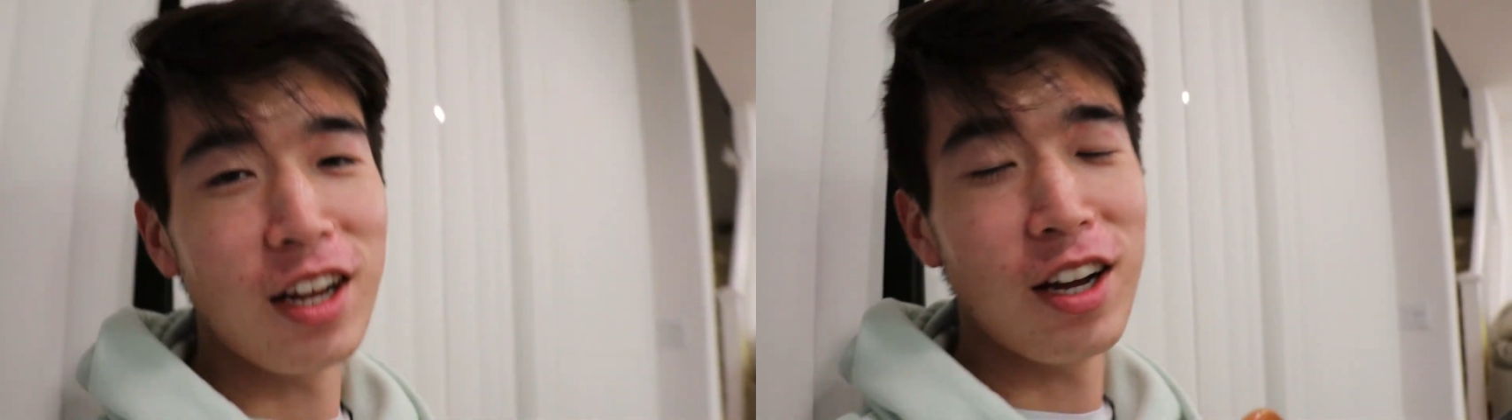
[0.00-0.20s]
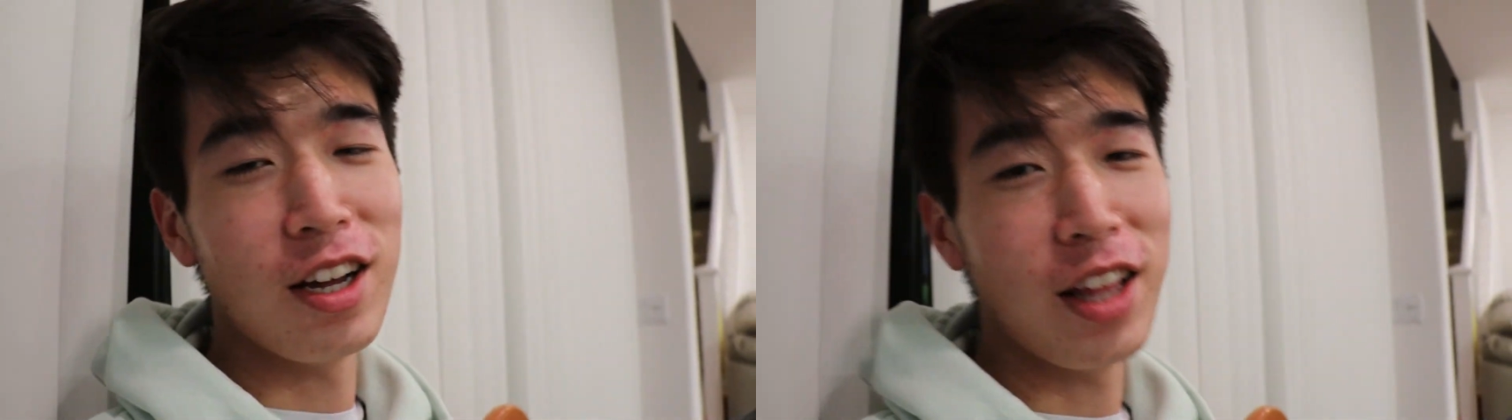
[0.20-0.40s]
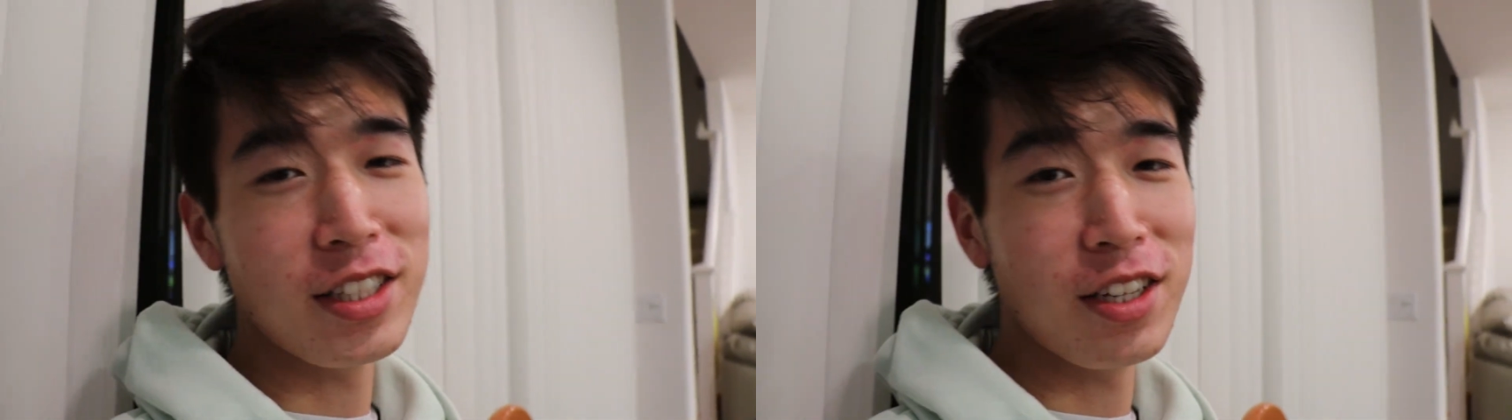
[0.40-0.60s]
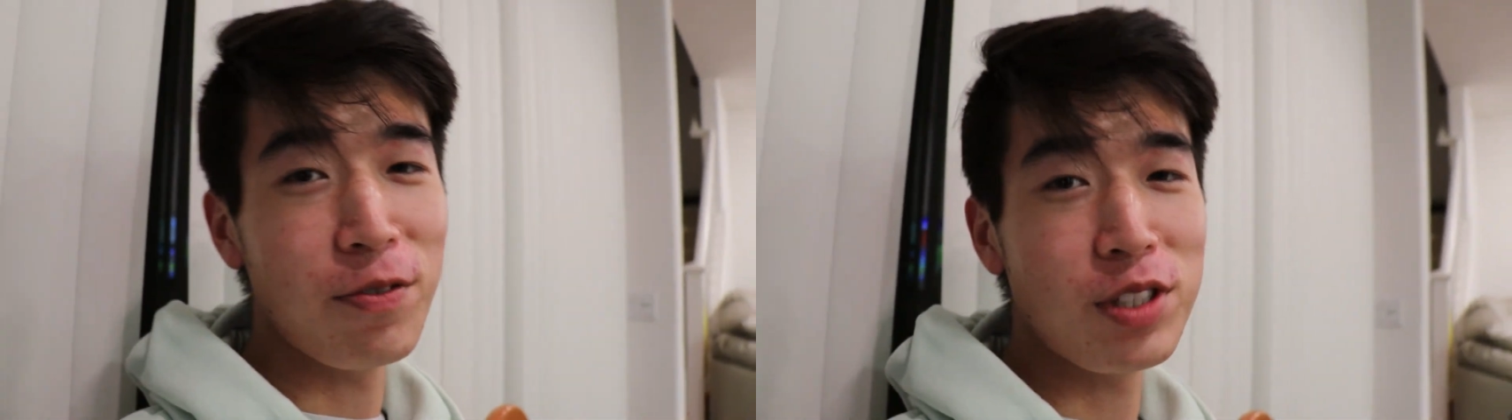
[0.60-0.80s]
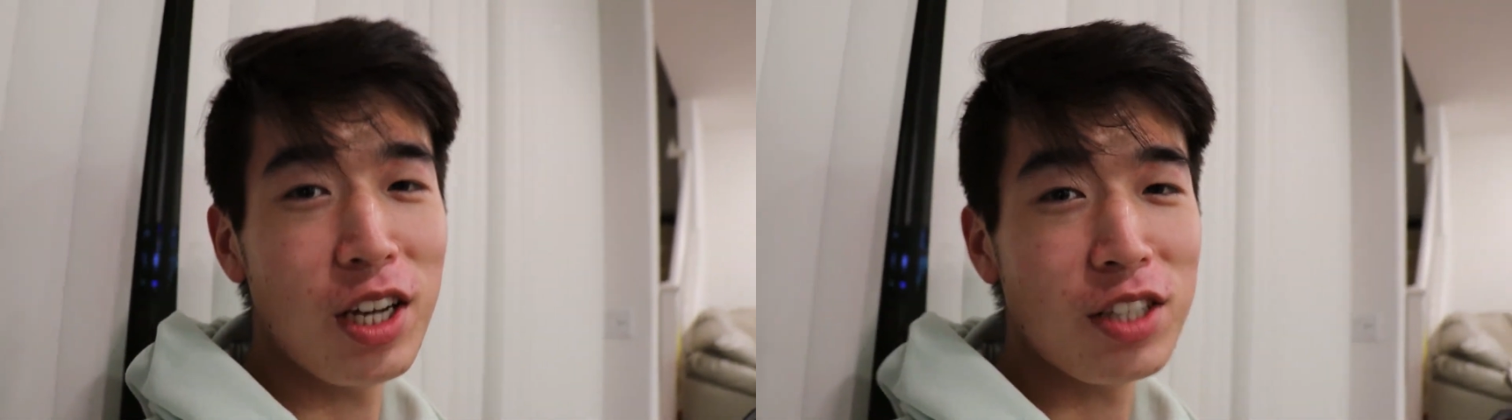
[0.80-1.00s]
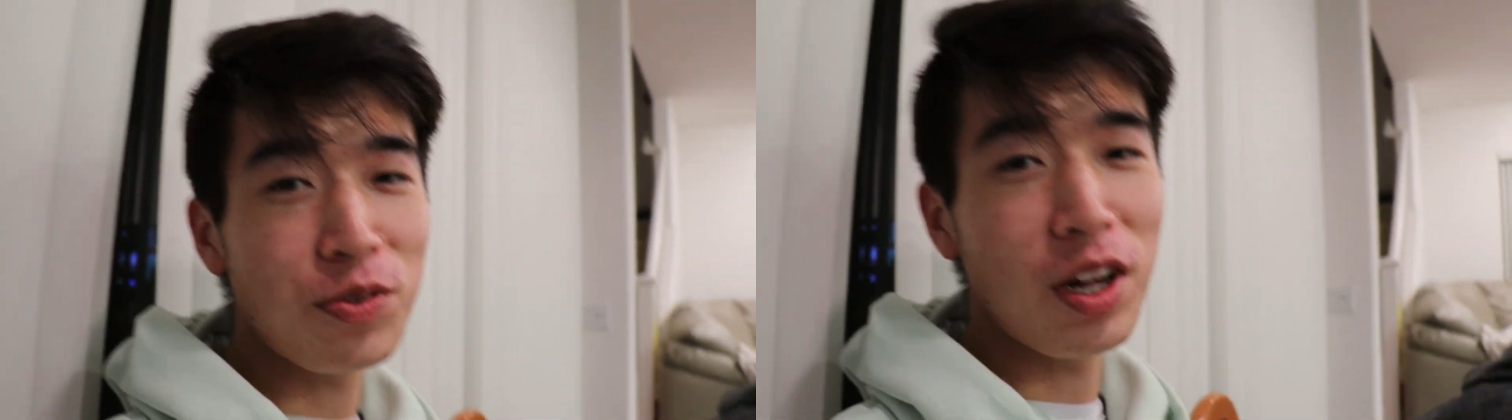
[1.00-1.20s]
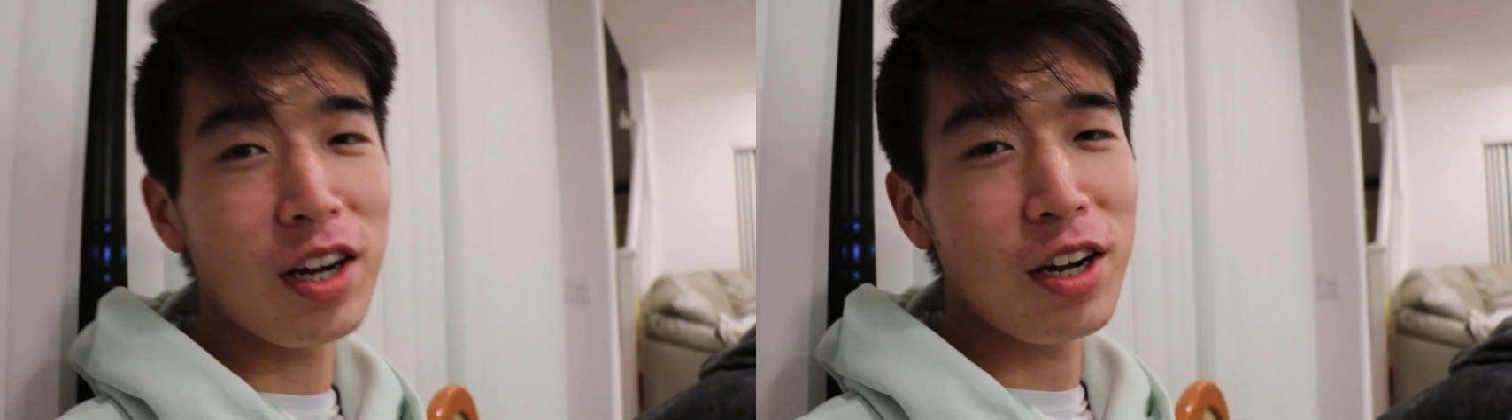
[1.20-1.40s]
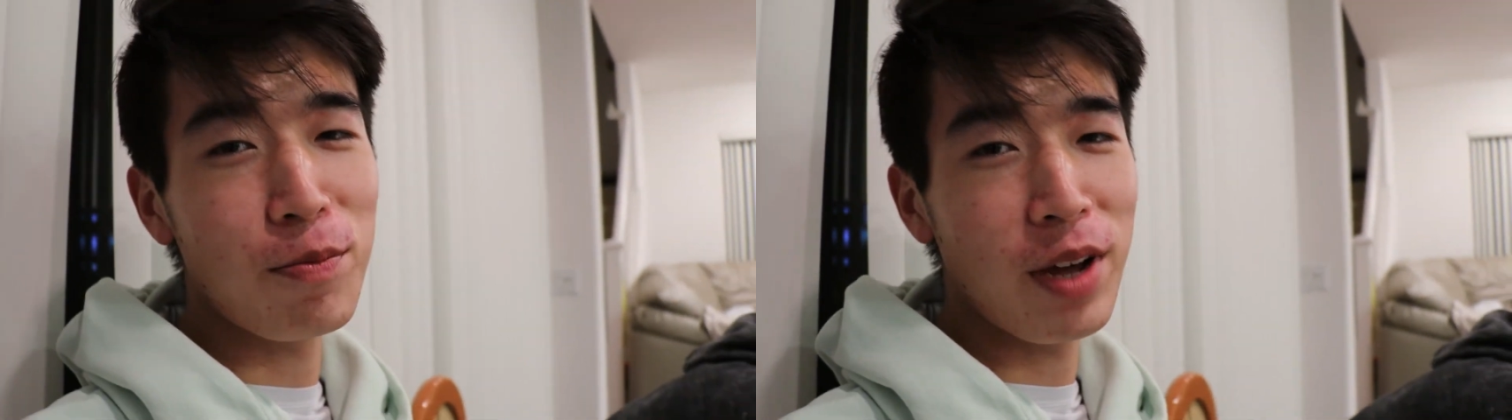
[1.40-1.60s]
Uh, that's it for today's
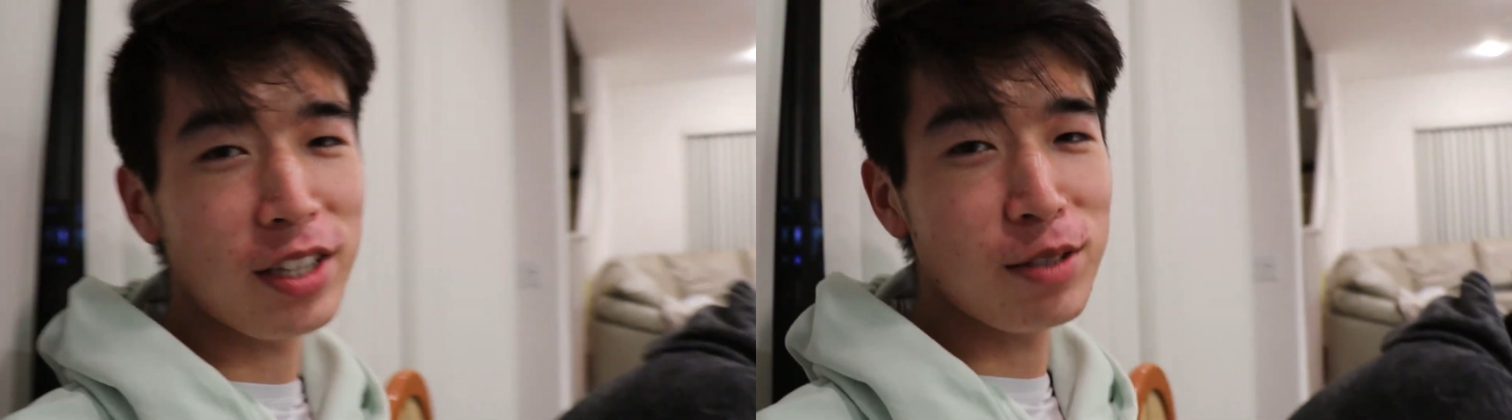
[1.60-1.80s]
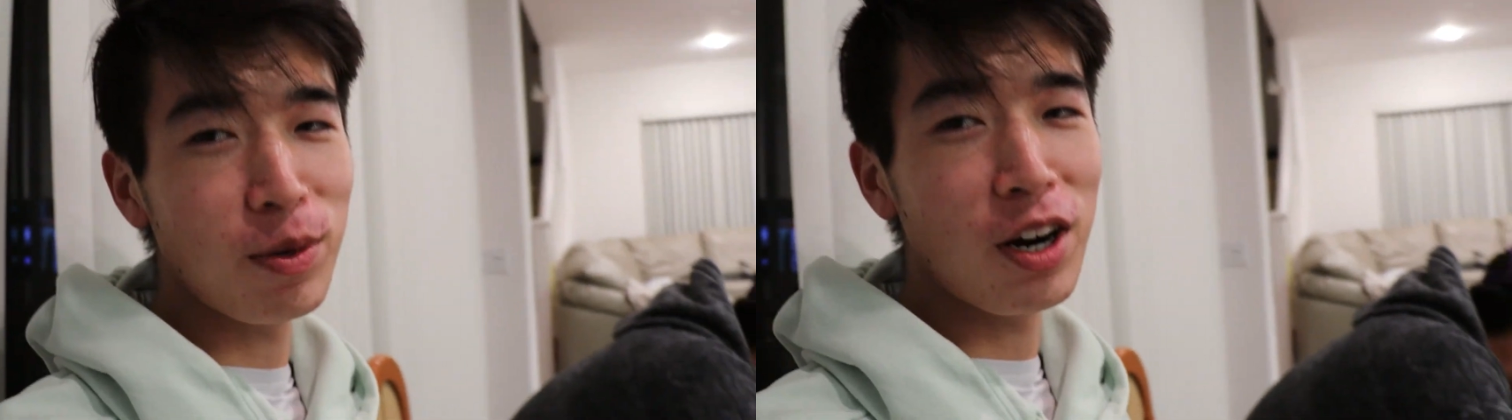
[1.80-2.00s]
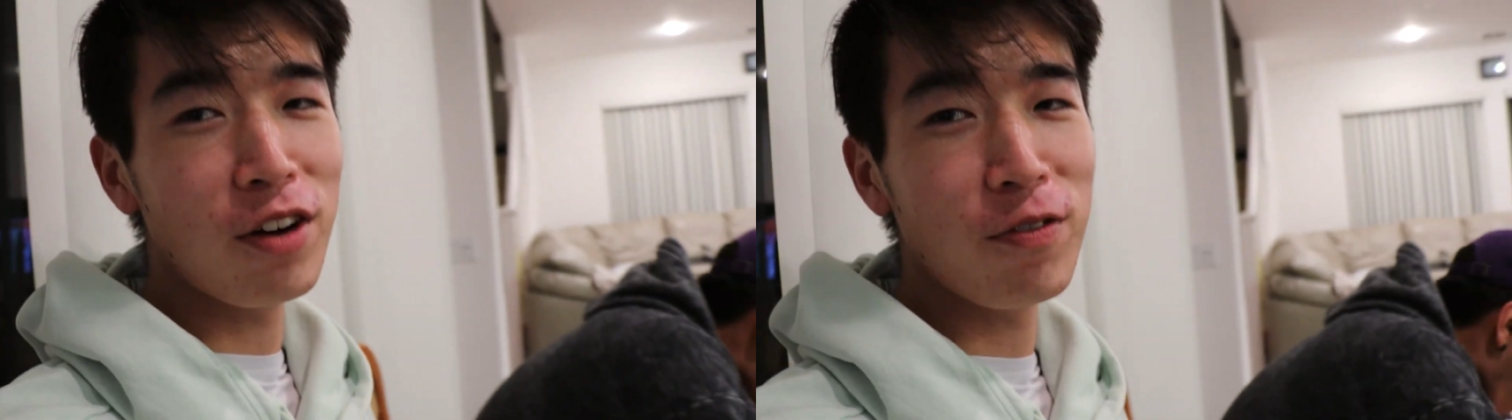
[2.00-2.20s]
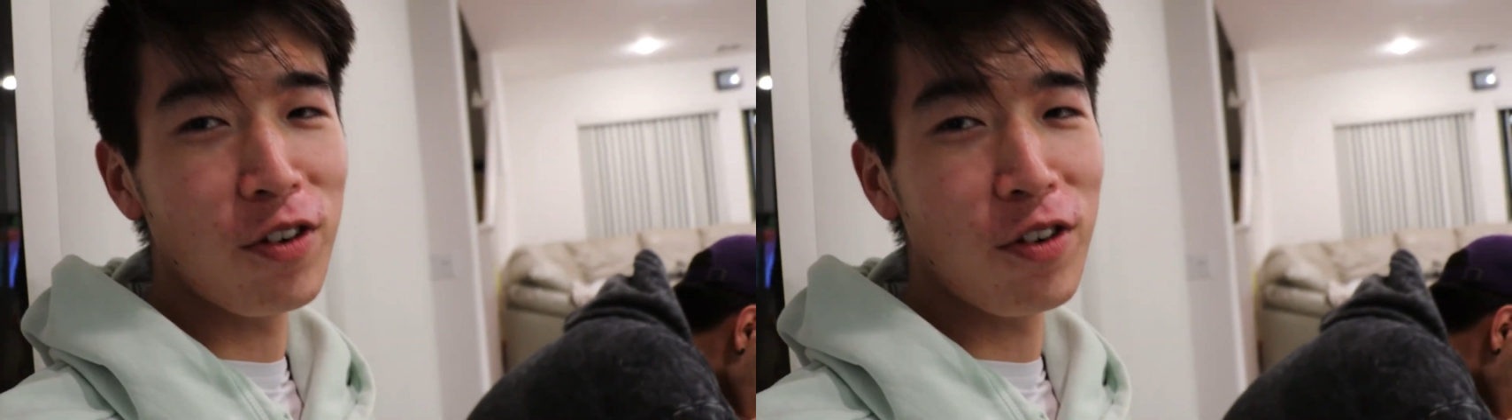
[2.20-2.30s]
vlog. Come back tomorrow